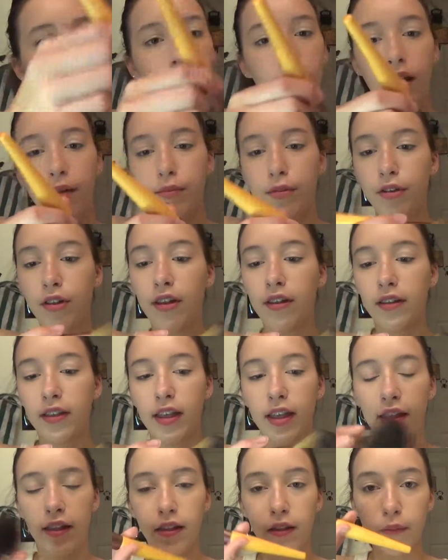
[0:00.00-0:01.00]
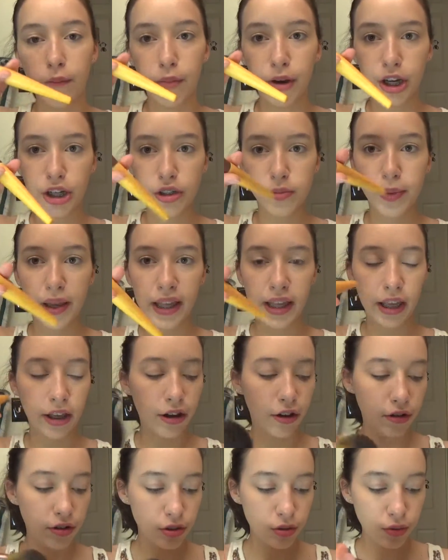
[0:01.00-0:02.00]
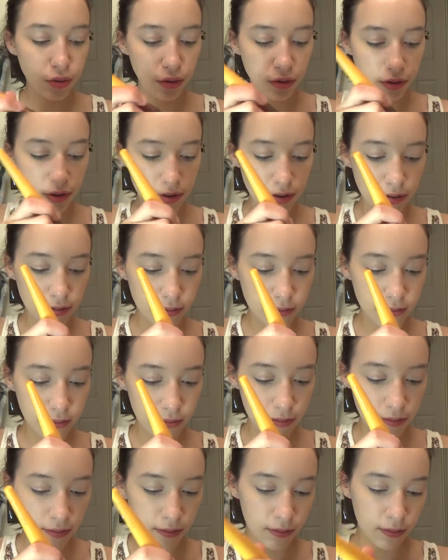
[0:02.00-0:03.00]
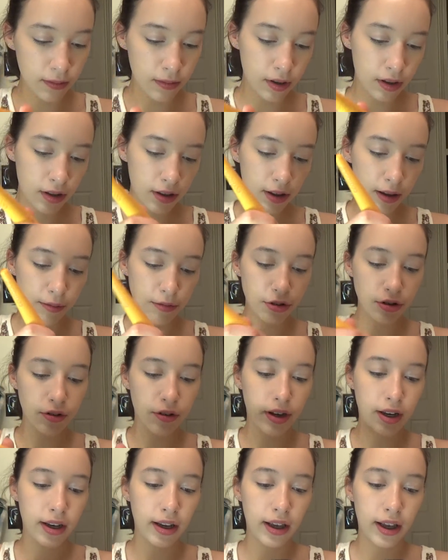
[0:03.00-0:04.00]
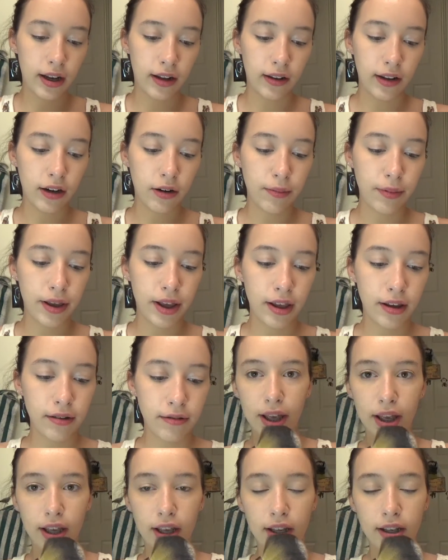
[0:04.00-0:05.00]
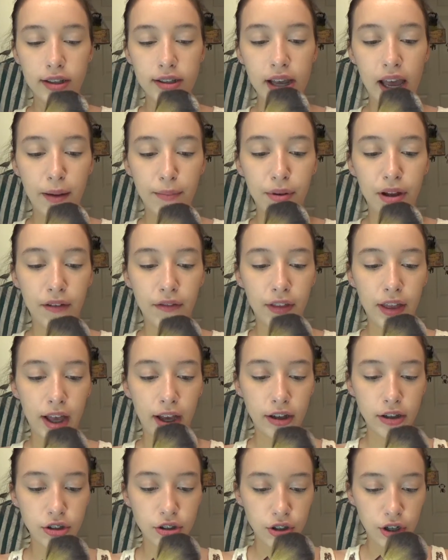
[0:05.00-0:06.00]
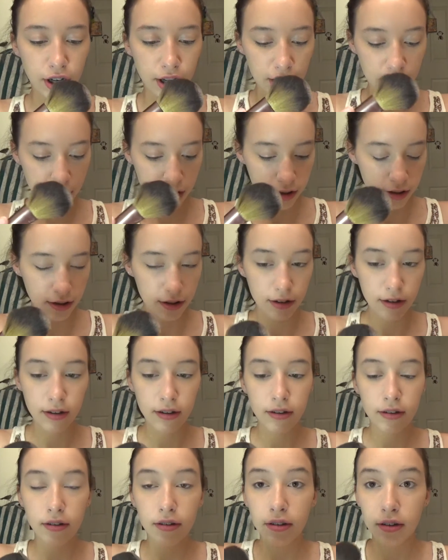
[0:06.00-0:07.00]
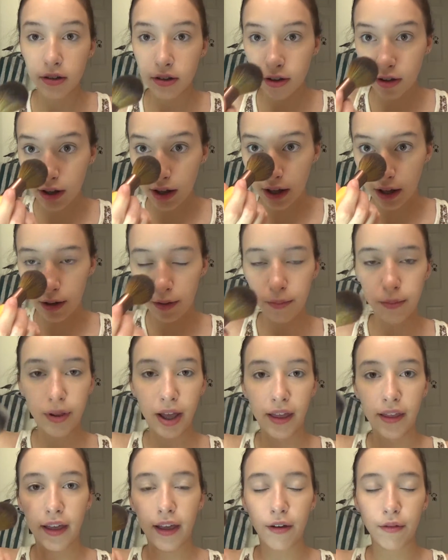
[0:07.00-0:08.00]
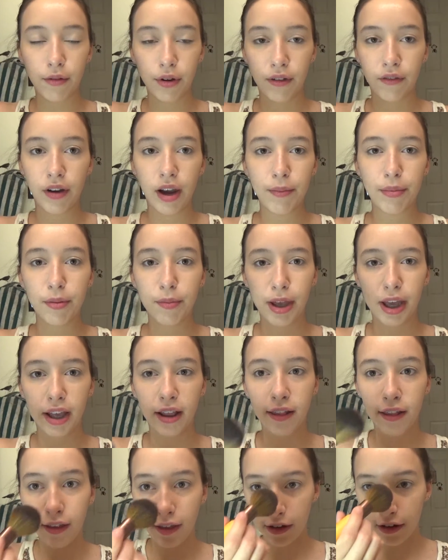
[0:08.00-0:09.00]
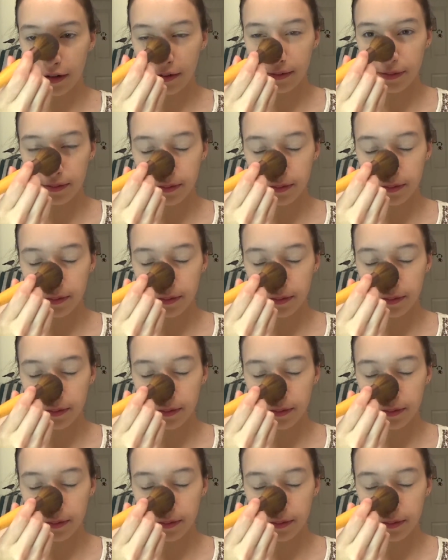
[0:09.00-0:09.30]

I'm using this brush by Eco Tools. I'm just going to get a little bit and tap off the extra, and then apply that wherever I put my concealer.